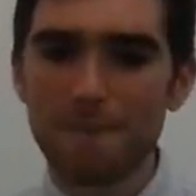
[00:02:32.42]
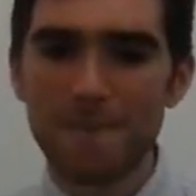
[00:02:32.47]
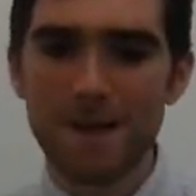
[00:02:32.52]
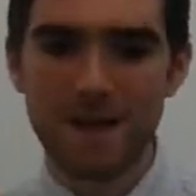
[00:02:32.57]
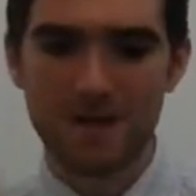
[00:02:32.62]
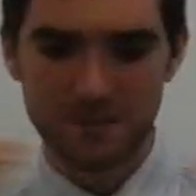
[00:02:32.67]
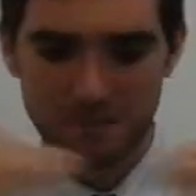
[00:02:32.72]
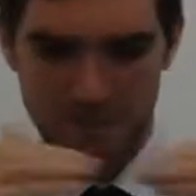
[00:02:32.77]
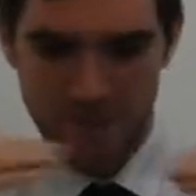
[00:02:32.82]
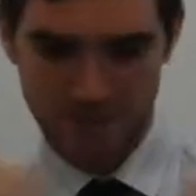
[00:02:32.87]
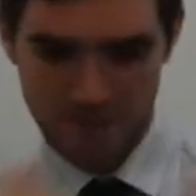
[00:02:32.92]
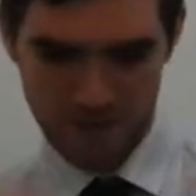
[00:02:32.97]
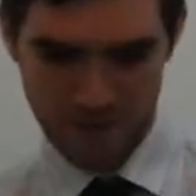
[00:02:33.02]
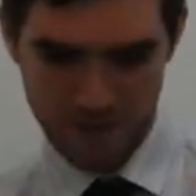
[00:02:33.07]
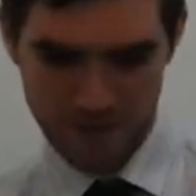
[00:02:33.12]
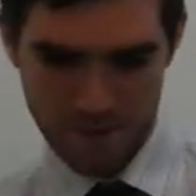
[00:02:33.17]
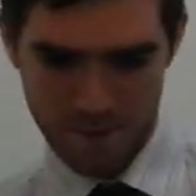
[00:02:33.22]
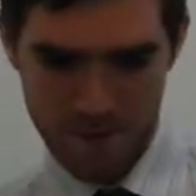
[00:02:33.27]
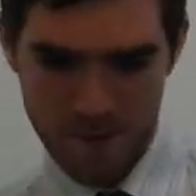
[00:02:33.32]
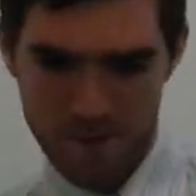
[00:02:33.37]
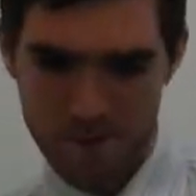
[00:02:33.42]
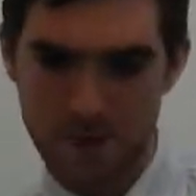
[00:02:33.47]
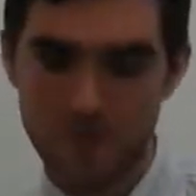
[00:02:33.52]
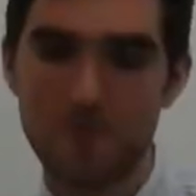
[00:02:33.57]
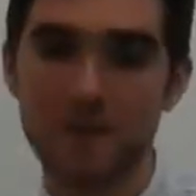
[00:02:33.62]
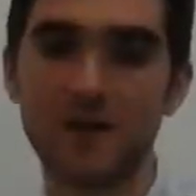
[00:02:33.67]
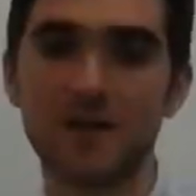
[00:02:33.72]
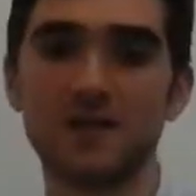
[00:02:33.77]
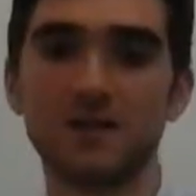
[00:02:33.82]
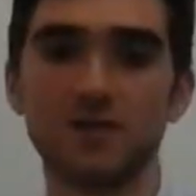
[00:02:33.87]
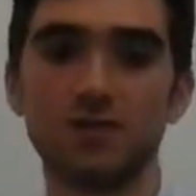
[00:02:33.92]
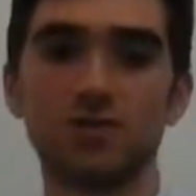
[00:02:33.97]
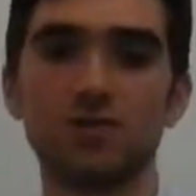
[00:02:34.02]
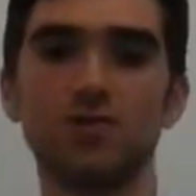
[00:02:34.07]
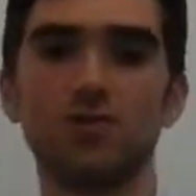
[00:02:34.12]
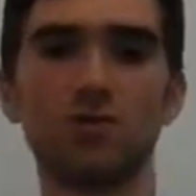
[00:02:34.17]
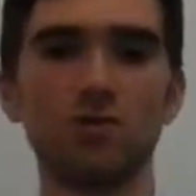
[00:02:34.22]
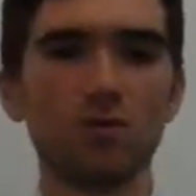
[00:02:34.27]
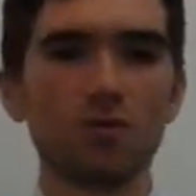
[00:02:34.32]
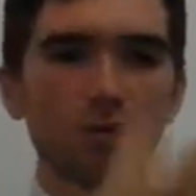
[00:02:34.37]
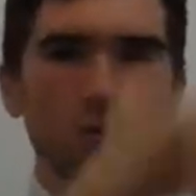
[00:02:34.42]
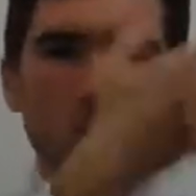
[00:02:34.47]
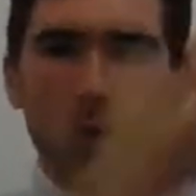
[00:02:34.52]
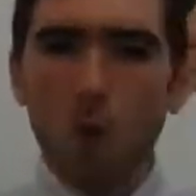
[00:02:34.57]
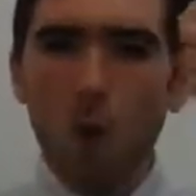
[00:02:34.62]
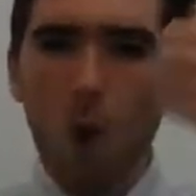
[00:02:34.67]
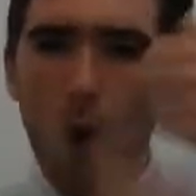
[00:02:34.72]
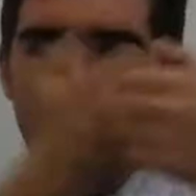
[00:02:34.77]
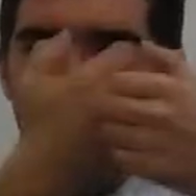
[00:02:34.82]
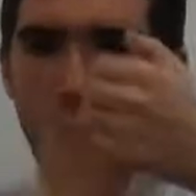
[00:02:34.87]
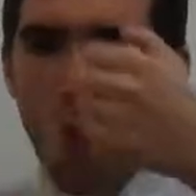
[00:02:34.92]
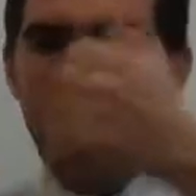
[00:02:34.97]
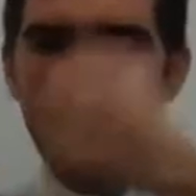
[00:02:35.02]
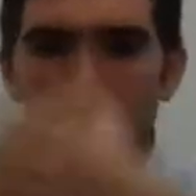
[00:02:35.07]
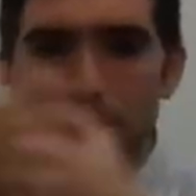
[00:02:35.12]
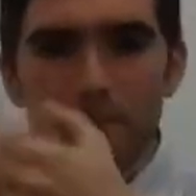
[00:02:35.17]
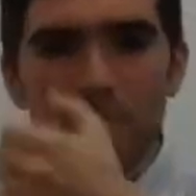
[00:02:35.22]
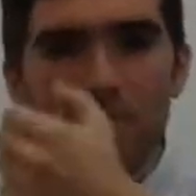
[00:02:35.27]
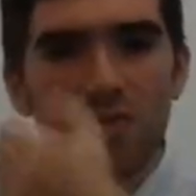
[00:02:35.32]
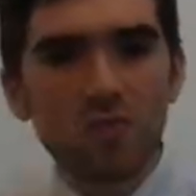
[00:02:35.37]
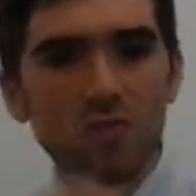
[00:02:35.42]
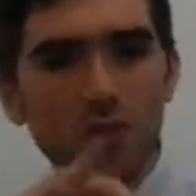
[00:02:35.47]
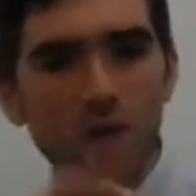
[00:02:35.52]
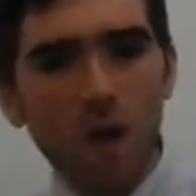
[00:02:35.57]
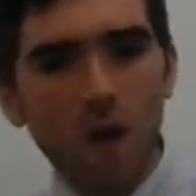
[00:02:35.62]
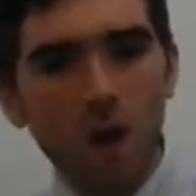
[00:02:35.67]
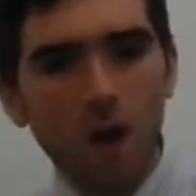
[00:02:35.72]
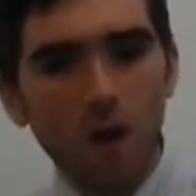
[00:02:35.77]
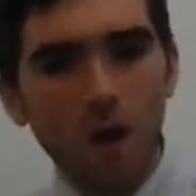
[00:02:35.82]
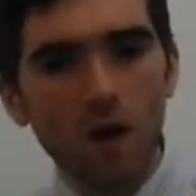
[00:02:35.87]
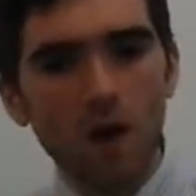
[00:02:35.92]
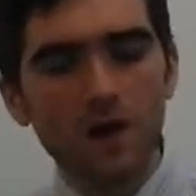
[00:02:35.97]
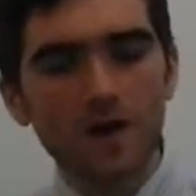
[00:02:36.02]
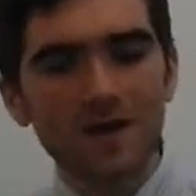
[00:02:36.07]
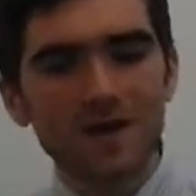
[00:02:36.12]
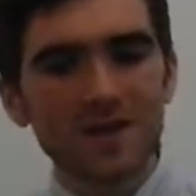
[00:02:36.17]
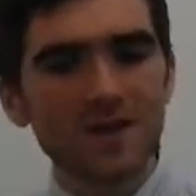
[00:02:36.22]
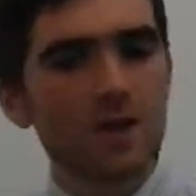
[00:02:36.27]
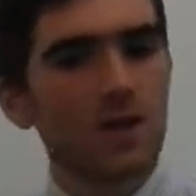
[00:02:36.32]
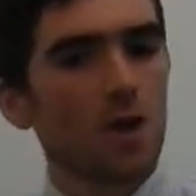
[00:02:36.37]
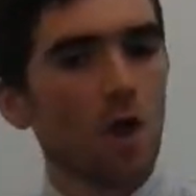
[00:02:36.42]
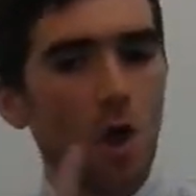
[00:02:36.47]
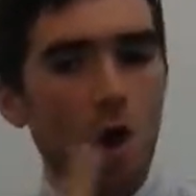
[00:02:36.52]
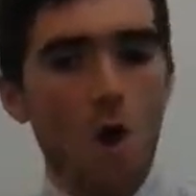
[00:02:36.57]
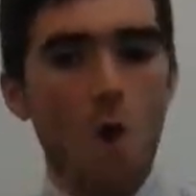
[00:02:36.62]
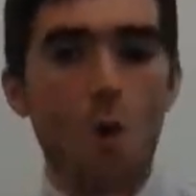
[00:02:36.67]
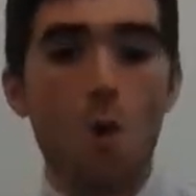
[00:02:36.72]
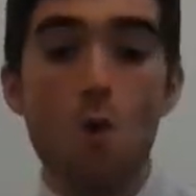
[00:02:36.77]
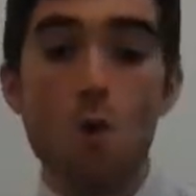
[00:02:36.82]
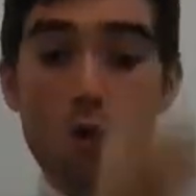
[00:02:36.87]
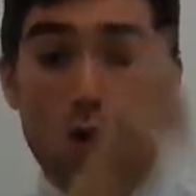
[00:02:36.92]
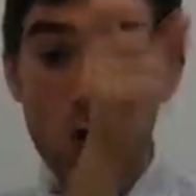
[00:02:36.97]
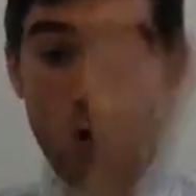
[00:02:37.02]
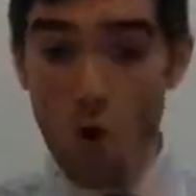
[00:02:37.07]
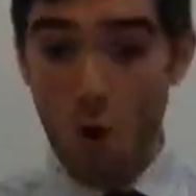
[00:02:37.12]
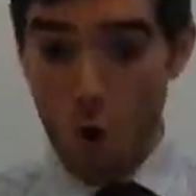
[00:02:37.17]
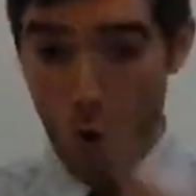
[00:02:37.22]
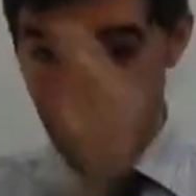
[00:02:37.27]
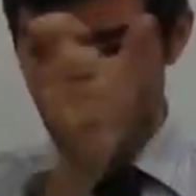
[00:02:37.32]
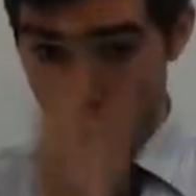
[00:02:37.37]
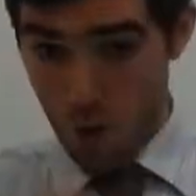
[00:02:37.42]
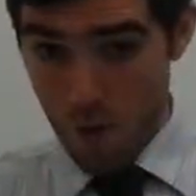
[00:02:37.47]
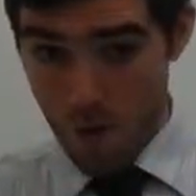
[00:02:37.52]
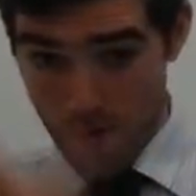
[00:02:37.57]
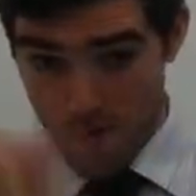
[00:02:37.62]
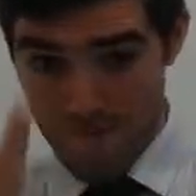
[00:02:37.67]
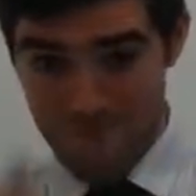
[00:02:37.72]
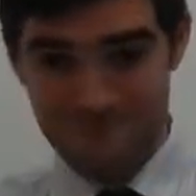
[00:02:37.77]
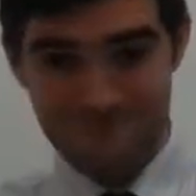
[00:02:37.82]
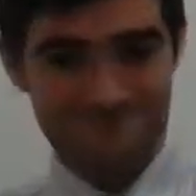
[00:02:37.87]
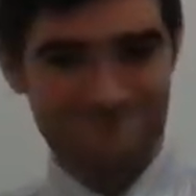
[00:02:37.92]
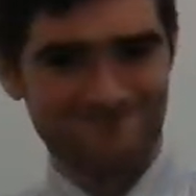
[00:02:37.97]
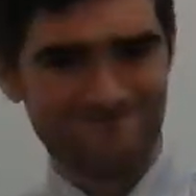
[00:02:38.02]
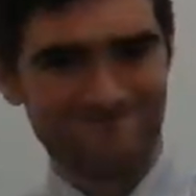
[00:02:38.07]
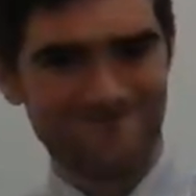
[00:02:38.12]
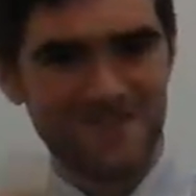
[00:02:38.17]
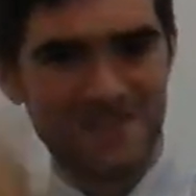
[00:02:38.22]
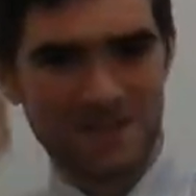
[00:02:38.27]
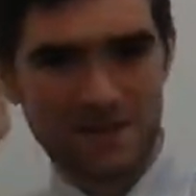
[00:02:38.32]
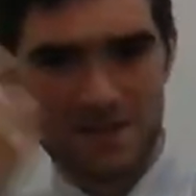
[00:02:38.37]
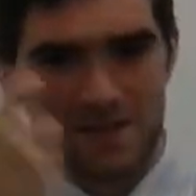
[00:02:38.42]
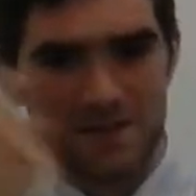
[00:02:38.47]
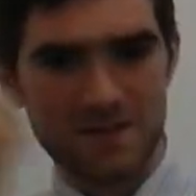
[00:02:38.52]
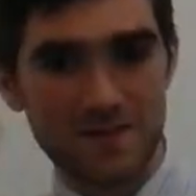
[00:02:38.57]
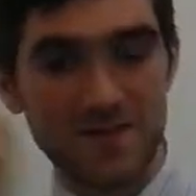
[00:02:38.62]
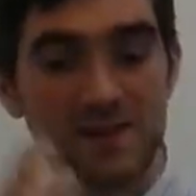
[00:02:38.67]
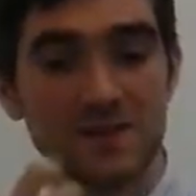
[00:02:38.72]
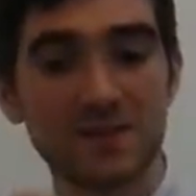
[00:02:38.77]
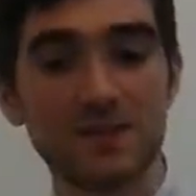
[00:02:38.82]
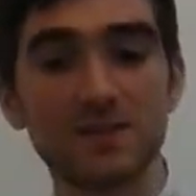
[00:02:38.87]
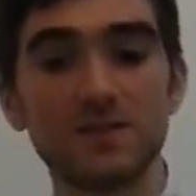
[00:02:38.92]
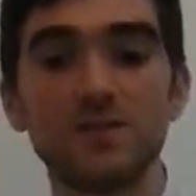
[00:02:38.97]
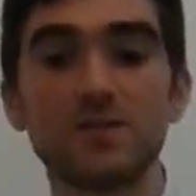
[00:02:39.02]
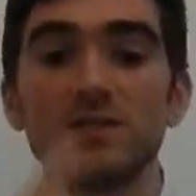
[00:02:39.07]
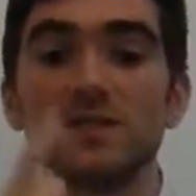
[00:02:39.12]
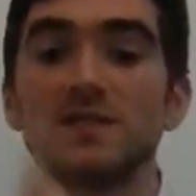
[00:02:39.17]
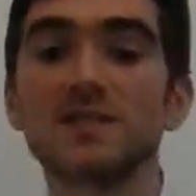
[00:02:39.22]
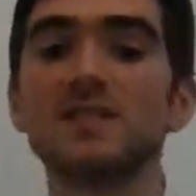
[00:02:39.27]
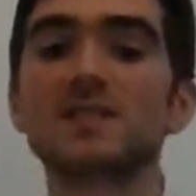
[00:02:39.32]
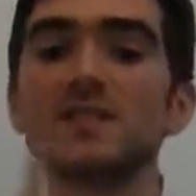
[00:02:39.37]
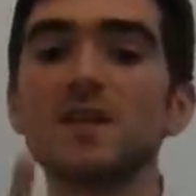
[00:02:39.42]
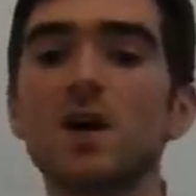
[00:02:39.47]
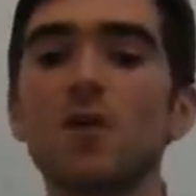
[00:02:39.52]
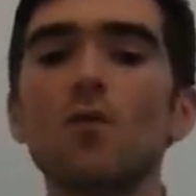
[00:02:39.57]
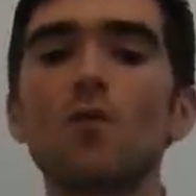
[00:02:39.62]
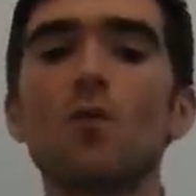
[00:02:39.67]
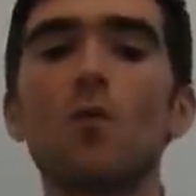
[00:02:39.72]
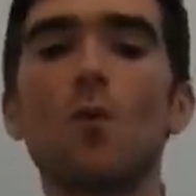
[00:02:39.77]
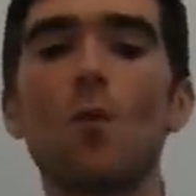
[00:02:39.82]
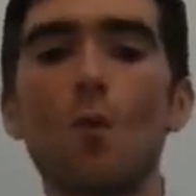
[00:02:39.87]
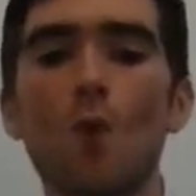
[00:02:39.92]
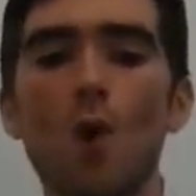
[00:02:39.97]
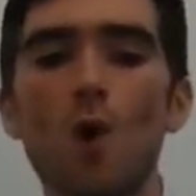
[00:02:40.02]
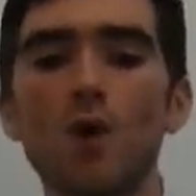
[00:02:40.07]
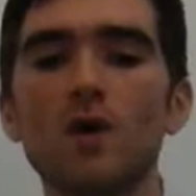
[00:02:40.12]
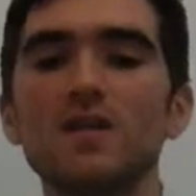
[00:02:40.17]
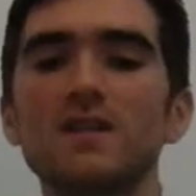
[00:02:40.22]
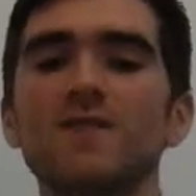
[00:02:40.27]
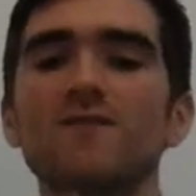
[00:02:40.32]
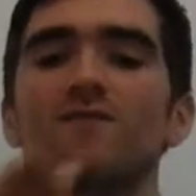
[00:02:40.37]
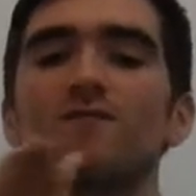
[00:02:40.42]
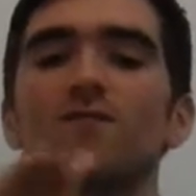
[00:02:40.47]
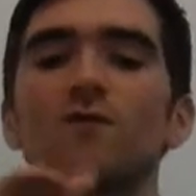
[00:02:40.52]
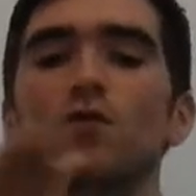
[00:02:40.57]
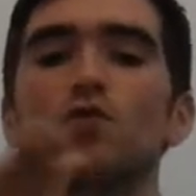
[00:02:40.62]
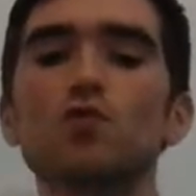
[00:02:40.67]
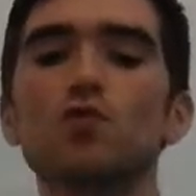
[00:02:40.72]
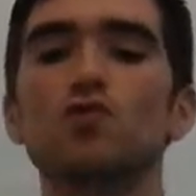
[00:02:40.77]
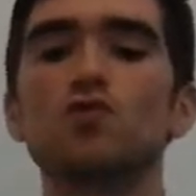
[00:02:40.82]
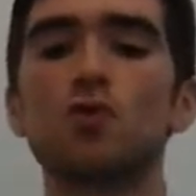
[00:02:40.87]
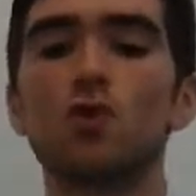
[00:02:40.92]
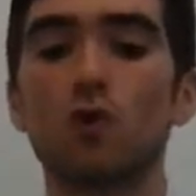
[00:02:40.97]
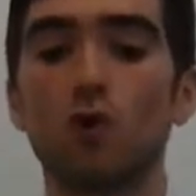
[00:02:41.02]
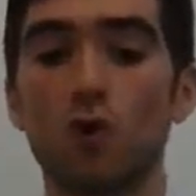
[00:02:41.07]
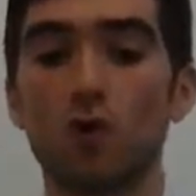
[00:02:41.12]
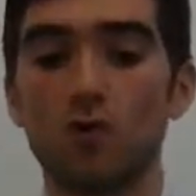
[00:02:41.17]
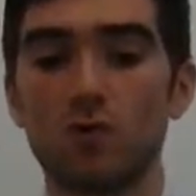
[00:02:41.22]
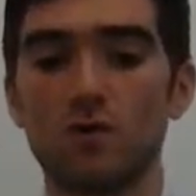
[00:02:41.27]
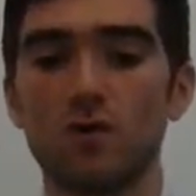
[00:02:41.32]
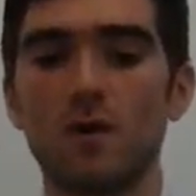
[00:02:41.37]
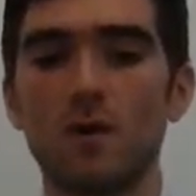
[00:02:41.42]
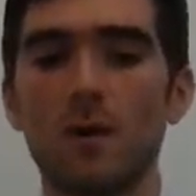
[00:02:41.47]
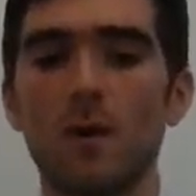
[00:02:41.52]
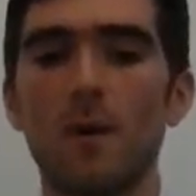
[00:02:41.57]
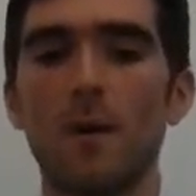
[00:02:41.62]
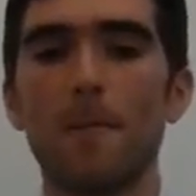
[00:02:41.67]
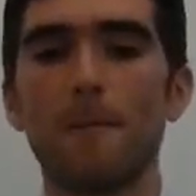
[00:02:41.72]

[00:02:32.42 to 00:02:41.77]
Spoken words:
The only columns that you will need to work out yourself then is future costs, because you'll already have the incurred costs.